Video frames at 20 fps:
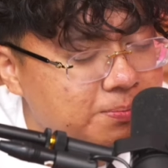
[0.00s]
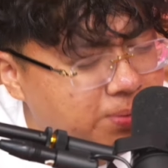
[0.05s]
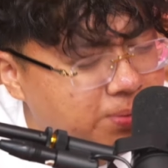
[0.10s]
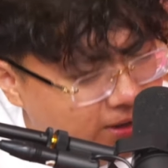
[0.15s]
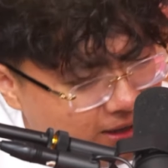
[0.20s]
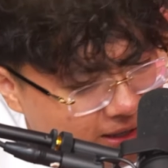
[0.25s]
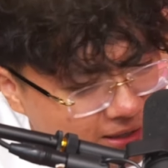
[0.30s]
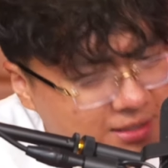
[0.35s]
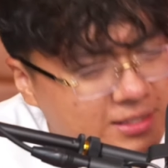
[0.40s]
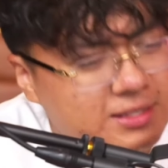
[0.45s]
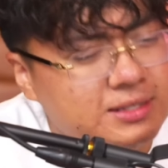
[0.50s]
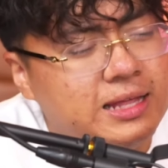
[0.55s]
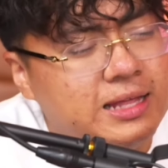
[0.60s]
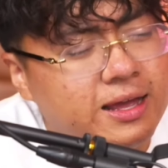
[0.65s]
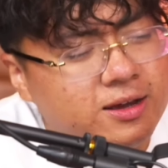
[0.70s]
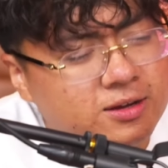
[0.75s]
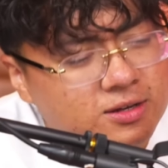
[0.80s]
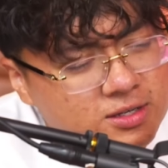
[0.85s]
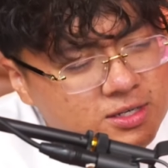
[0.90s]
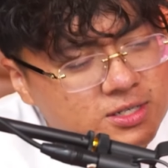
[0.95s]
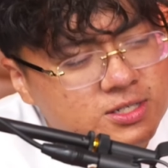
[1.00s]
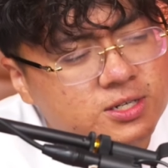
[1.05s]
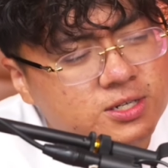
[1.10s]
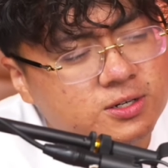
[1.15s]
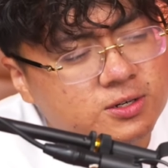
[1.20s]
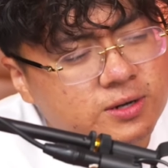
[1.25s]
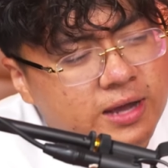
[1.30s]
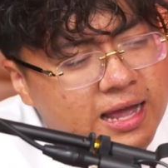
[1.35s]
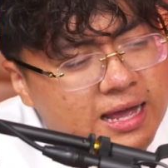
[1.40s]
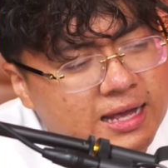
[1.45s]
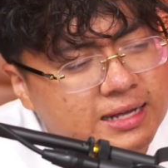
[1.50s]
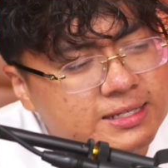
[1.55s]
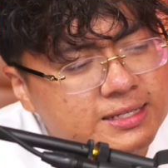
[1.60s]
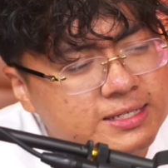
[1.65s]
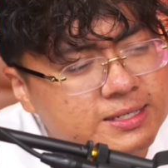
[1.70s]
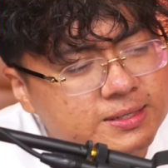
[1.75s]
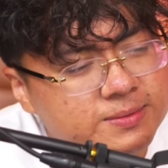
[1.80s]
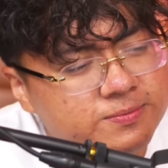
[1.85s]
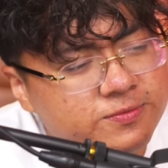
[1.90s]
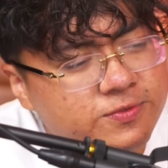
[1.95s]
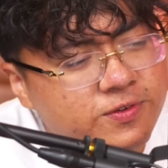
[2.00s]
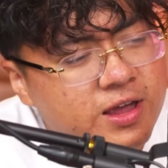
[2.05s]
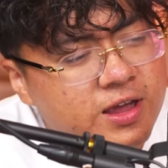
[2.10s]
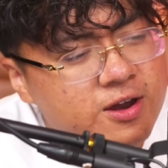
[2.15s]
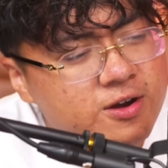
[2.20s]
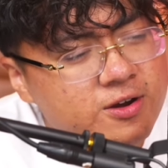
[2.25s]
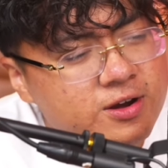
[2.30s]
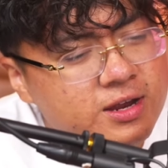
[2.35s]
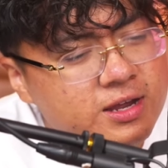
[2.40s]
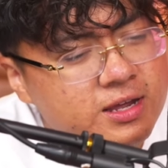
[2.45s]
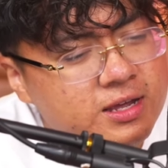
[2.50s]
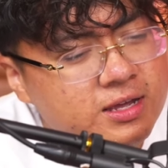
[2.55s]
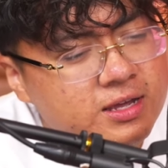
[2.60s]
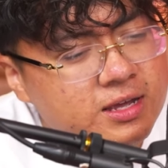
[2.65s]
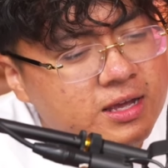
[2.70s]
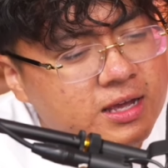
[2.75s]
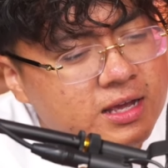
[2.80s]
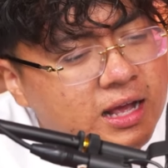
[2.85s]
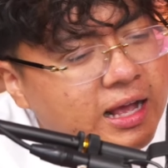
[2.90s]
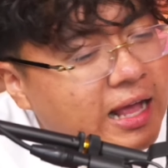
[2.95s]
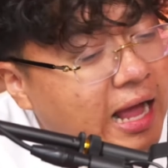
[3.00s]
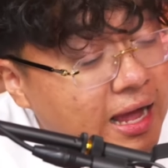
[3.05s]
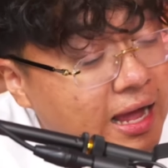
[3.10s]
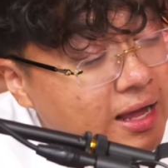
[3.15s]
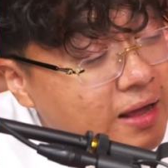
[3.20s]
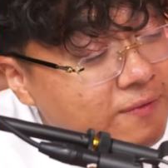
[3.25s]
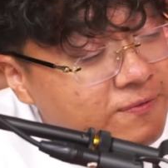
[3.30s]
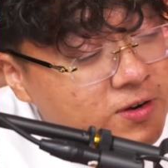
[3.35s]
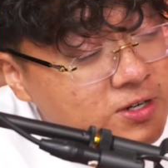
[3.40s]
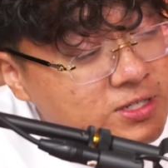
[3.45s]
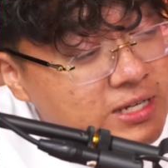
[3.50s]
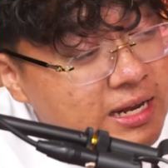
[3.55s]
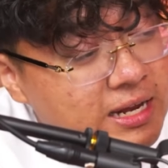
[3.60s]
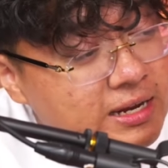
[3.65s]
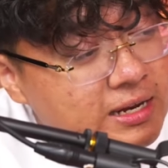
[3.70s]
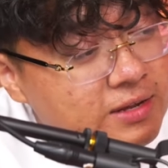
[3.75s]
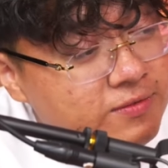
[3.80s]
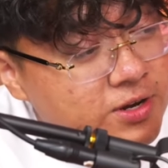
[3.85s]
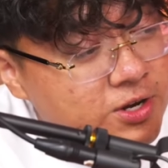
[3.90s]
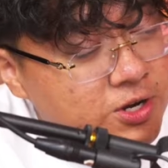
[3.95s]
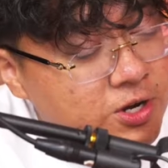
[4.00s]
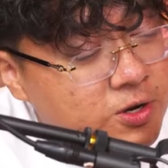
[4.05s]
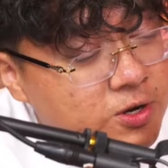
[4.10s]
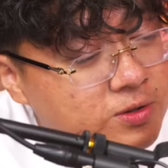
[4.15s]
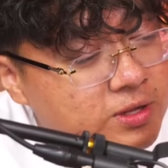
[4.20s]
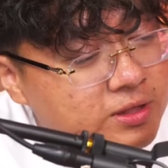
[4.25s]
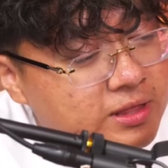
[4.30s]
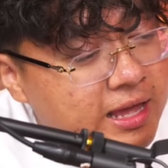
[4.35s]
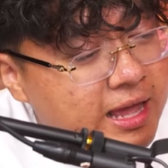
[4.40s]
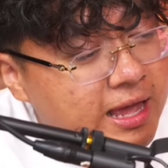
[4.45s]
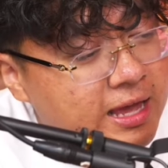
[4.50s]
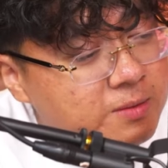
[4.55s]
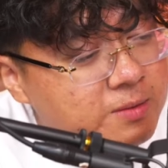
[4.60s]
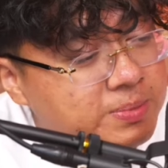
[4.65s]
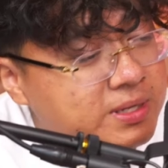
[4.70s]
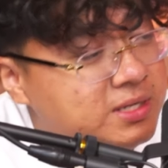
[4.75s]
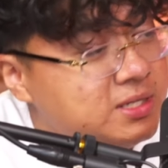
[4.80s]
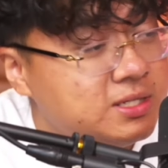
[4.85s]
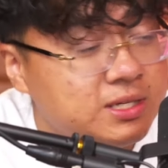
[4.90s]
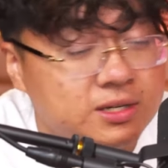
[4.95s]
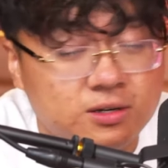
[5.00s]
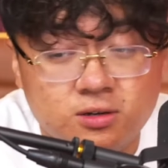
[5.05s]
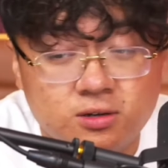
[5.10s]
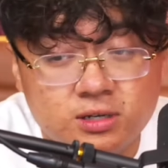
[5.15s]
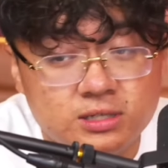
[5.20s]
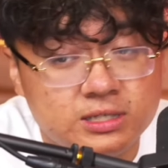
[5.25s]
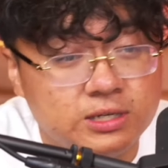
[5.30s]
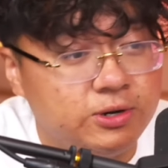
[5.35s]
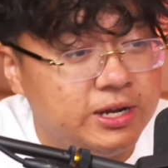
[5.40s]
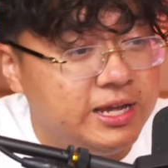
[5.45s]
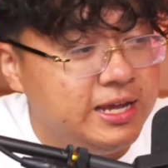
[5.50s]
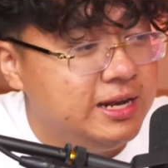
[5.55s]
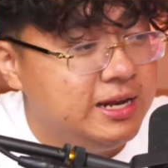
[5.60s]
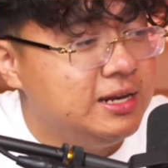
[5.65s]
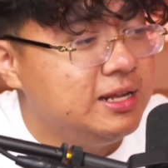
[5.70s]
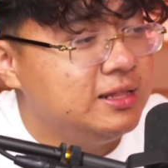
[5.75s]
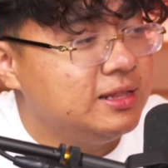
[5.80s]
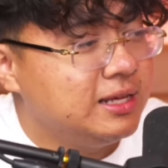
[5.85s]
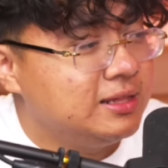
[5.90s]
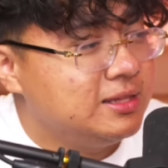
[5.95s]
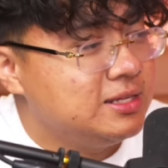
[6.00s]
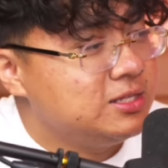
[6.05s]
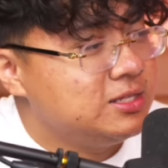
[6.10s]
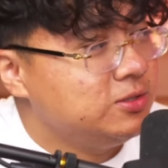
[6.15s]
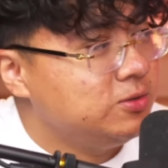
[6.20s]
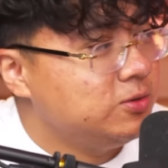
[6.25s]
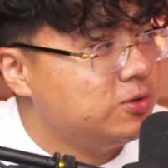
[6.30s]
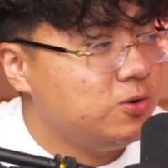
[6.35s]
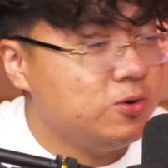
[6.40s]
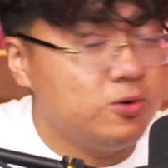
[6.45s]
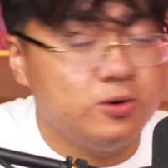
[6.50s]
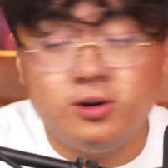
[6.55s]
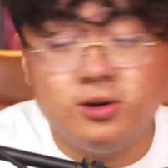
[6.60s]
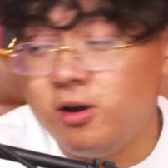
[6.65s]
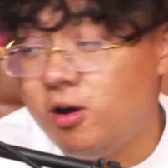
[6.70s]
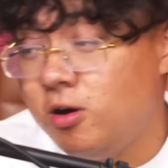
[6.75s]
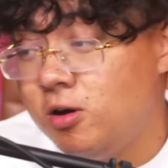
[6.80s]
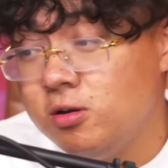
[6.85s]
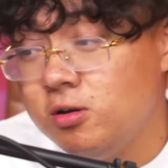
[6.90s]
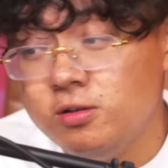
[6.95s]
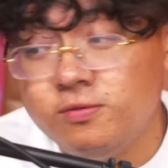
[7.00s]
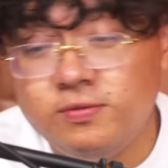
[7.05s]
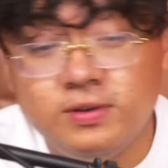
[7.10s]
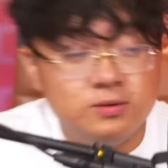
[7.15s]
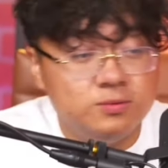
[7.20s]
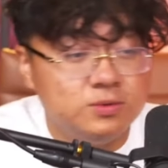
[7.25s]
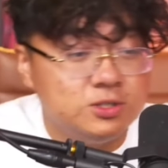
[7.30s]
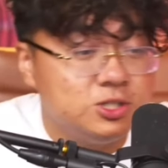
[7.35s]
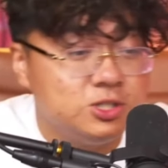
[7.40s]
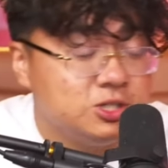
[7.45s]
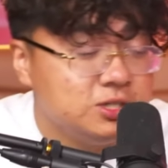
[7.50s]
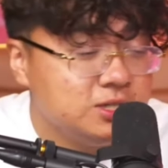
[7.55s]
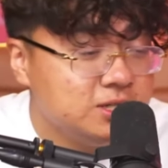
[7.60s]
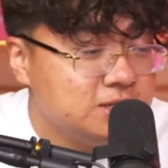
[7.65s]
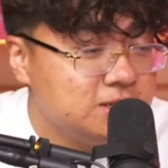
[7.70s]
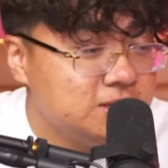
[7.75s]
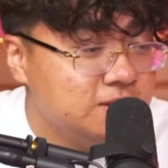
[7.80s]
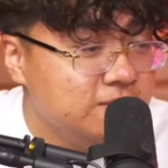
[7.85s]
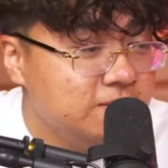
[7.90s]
but they also had some very like I at first I didn't even know that they had pieces at all because they were hidden in like this little corner. All of it was just